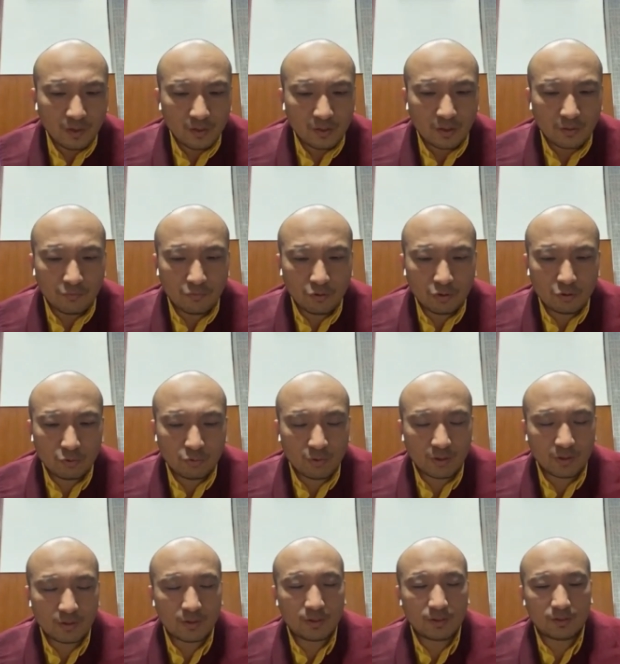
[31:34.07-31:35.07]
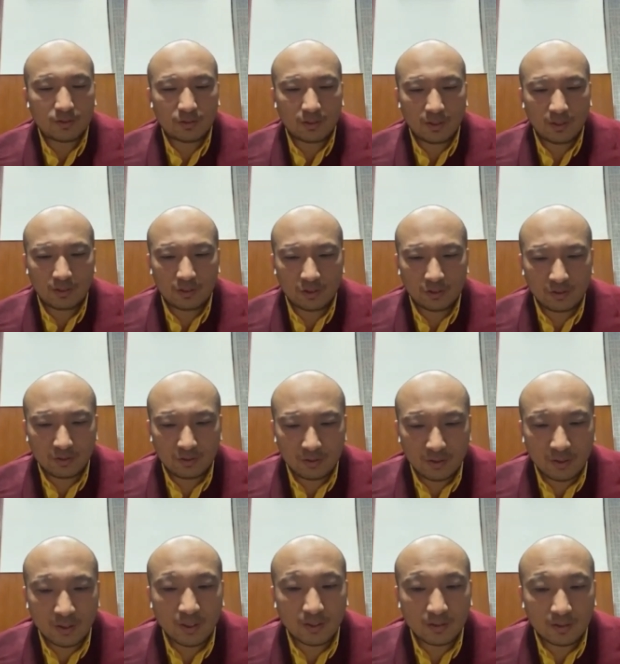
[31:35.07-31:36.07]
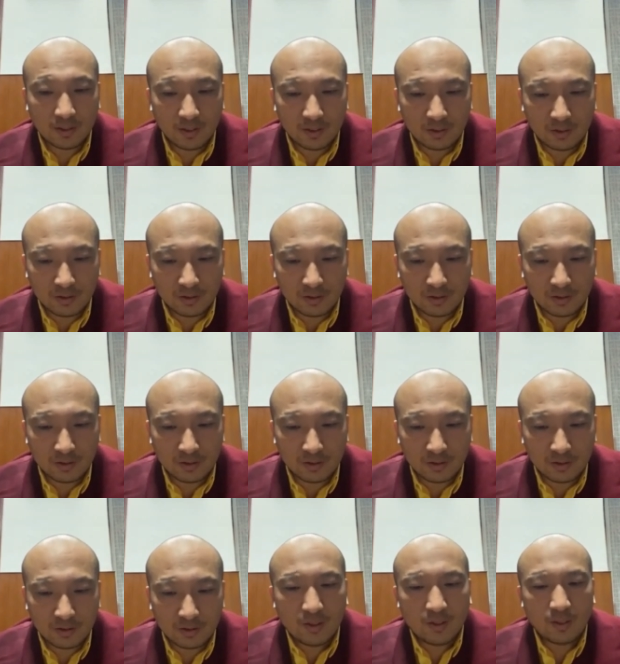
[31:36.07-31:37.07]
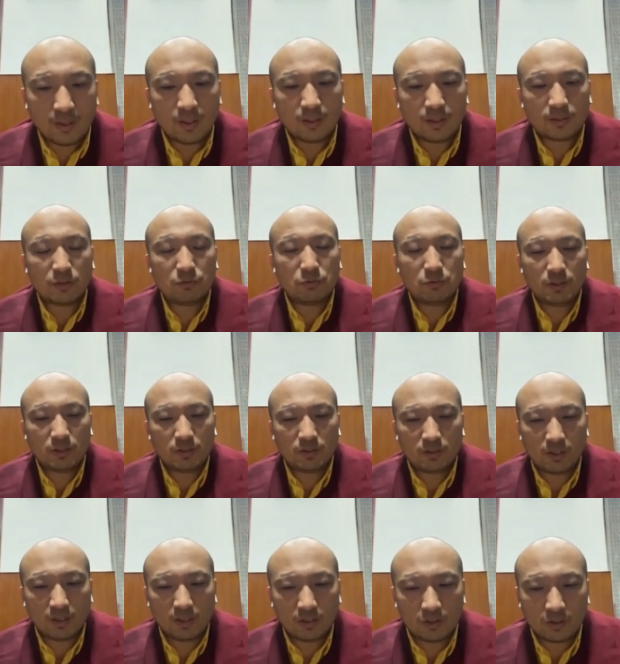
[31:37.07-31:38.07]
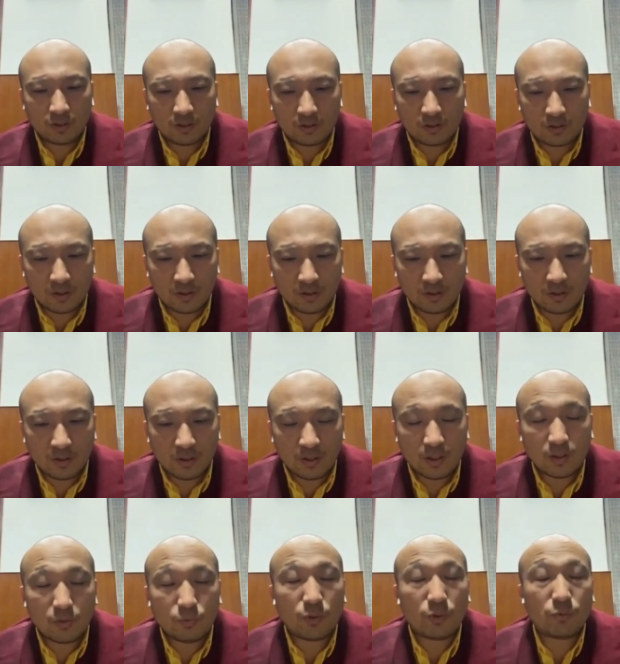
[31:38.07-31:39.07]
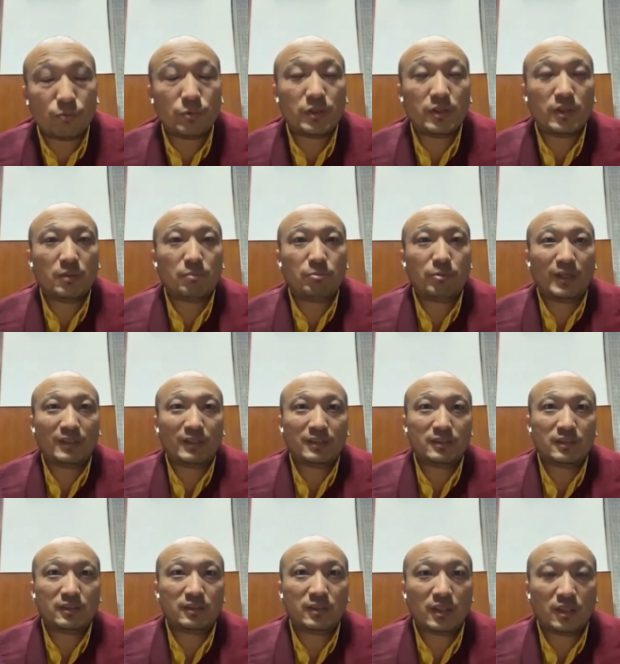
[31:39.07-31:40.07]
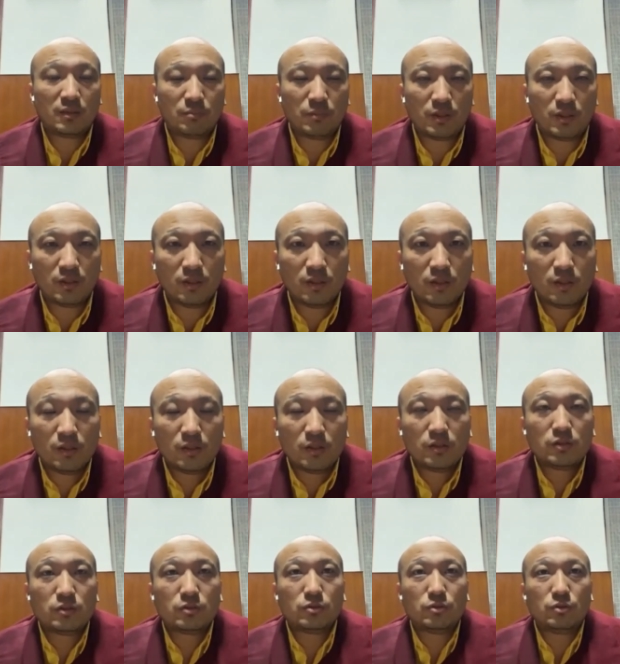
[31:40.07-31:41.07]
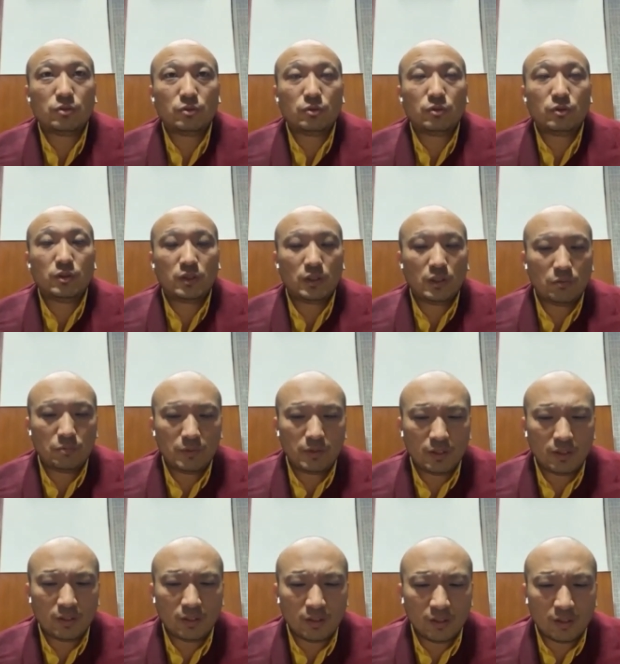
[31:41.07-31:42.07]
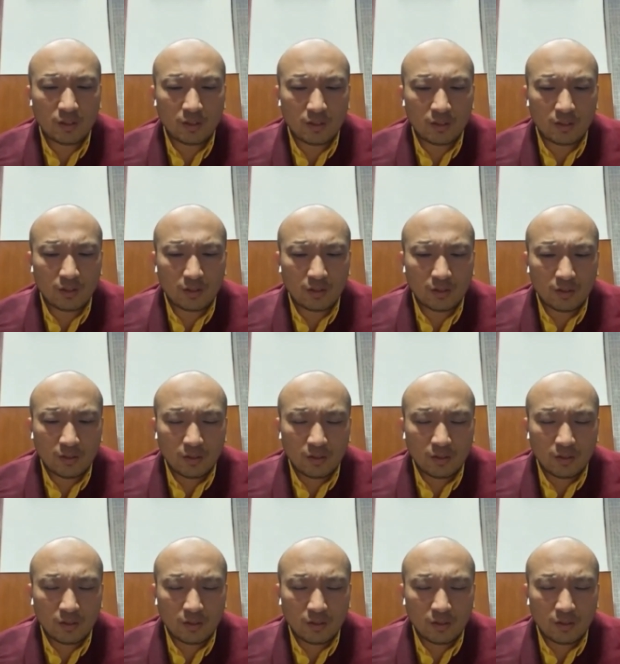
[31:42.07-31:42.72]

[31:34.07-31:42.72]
The fourth one is diligence. Uh, diligence, and even in diligence, uh, when we are practicing dharma, so even uh,